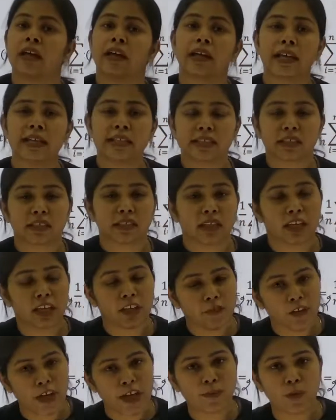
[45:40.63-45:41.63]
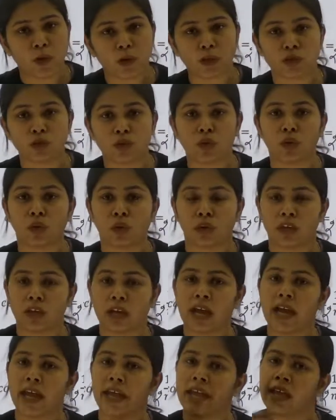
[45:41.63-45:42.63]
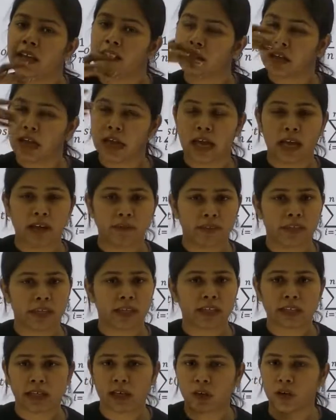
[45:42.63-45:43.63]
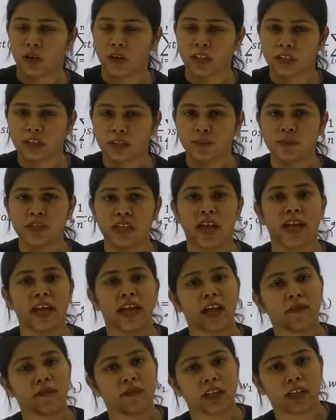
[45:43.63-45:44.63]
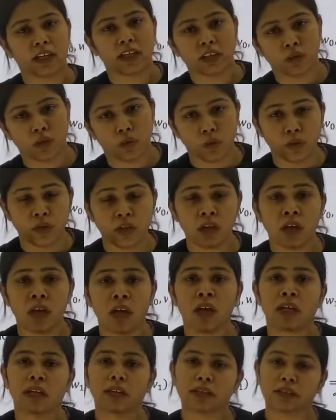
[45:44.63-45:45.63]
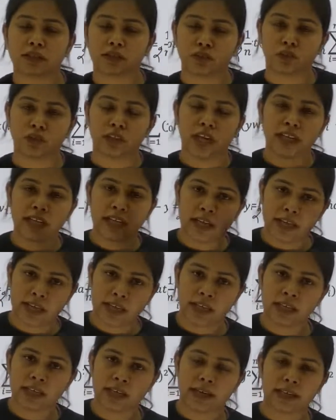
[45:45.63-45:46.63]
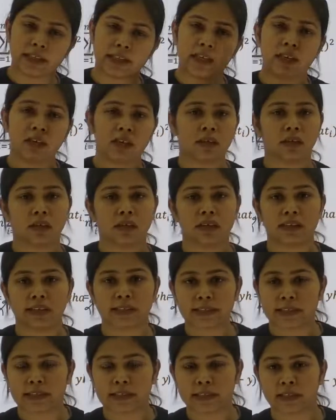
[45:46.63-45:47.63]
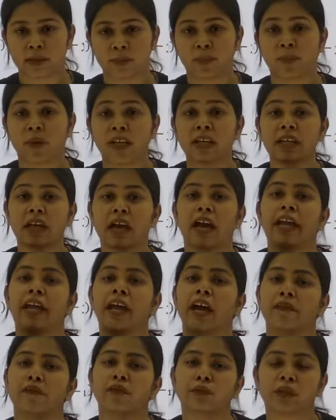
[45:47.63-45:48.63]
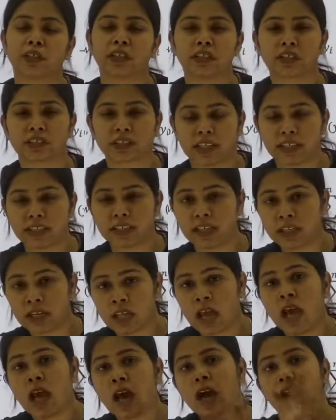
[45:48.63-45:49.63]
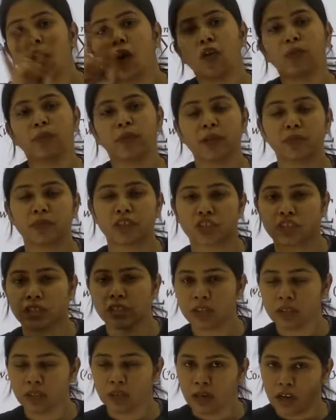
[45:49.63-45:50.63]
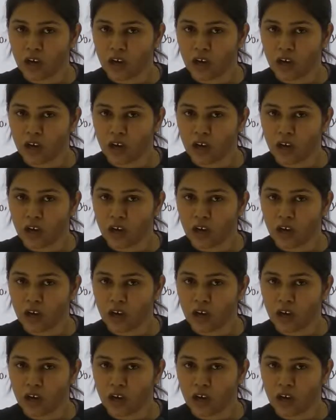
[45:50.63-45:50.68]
Guys, if I want to code, I have direct algorithms, I have direct code so that I can get the results. But I have to understand that how my machine